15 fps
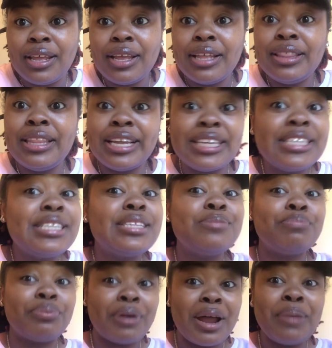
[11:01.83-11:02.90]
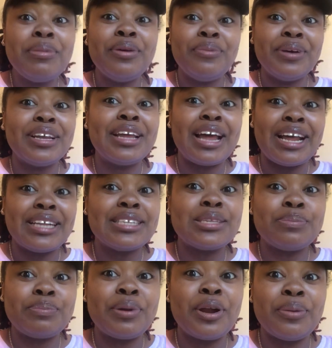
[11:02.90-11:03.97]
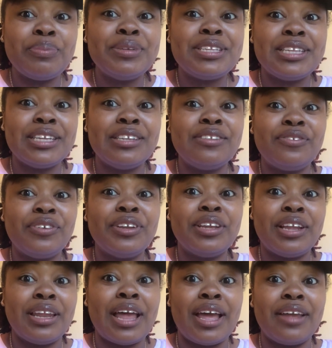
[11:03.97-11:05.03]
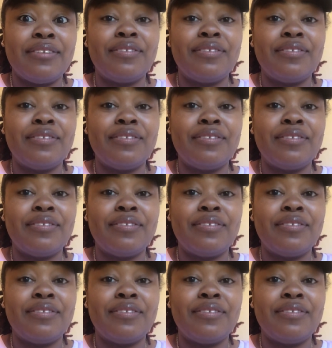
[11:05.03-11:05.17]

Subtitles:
that's probably what God's purpose is for your life.